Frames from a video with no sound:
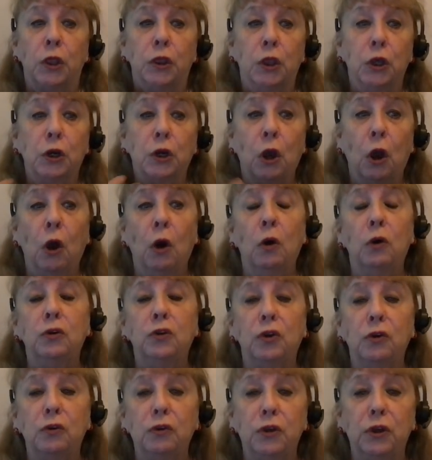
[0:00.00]
The
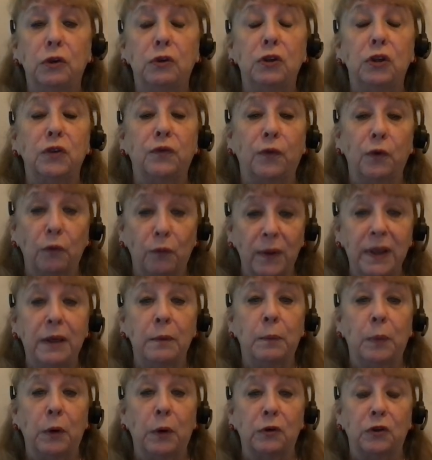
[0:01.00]
codes are used for
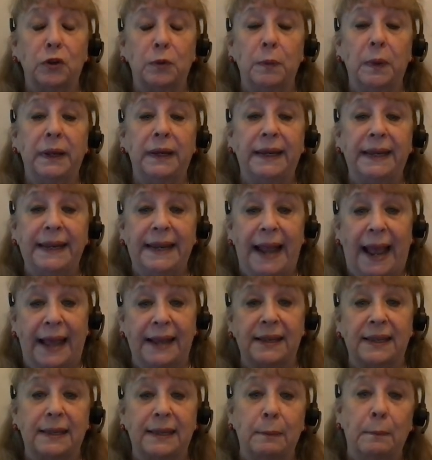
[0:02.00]
reimbursement.
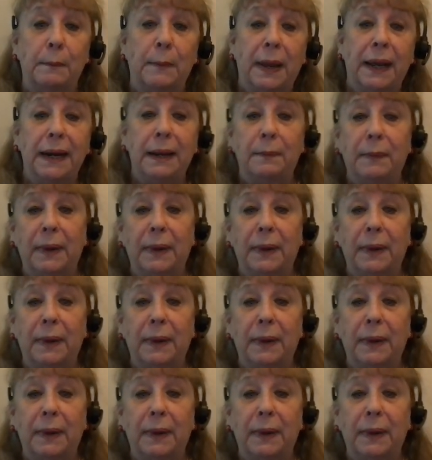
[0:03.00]
Yes, money.